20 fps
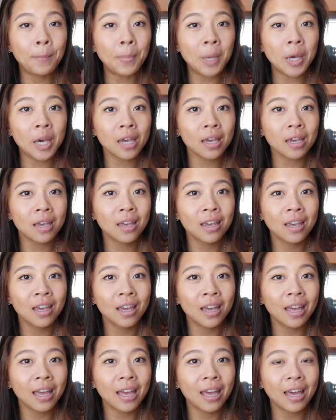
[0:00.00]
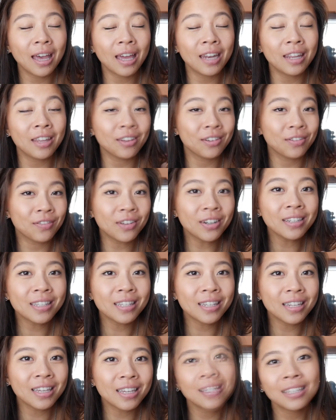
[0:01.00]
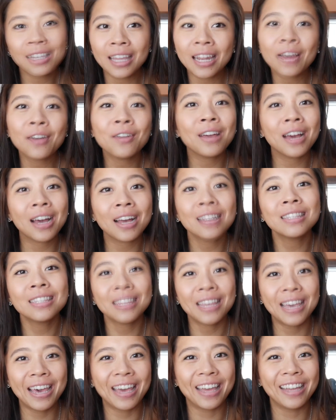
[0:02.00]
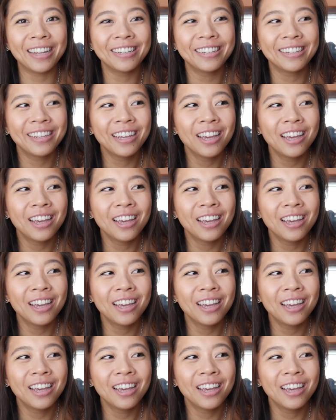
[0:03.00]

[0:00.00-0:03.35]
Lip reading: But at a university, you don't got that.